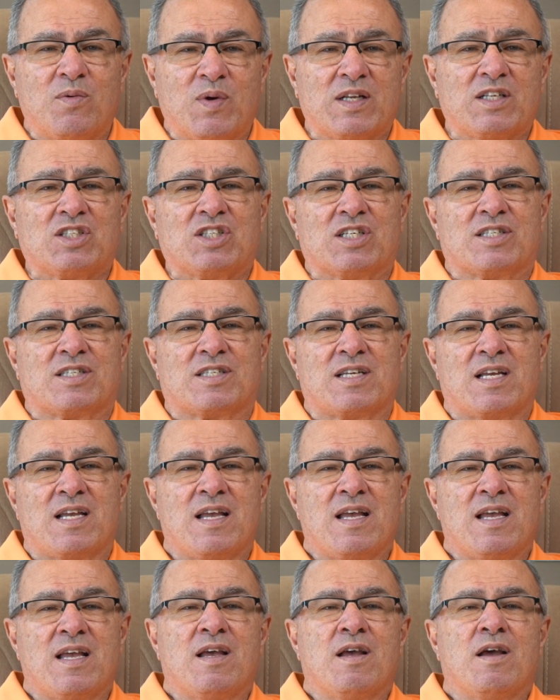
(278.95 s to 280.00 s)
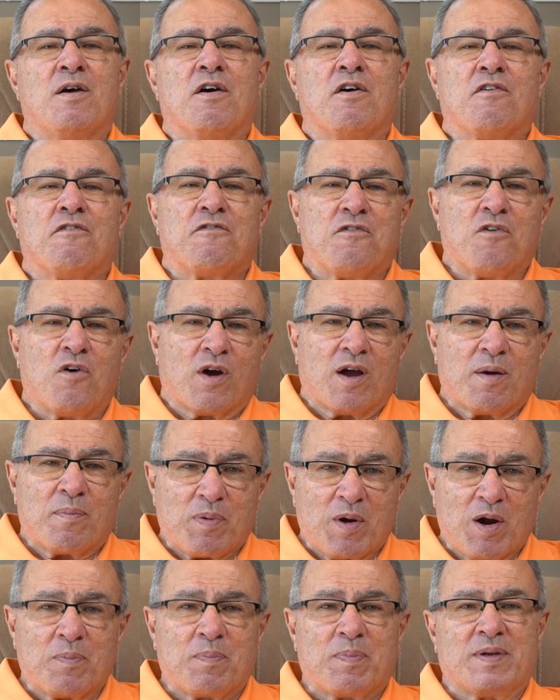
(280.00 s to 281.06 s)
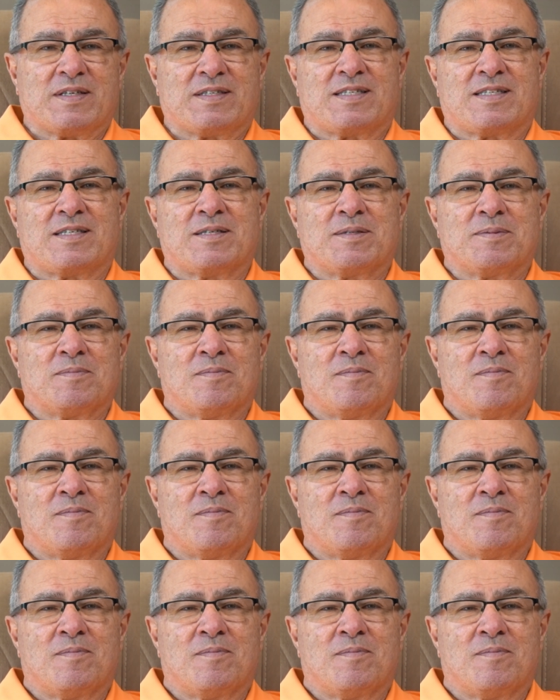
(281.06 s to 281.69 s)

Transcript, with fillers: riches for a purpose.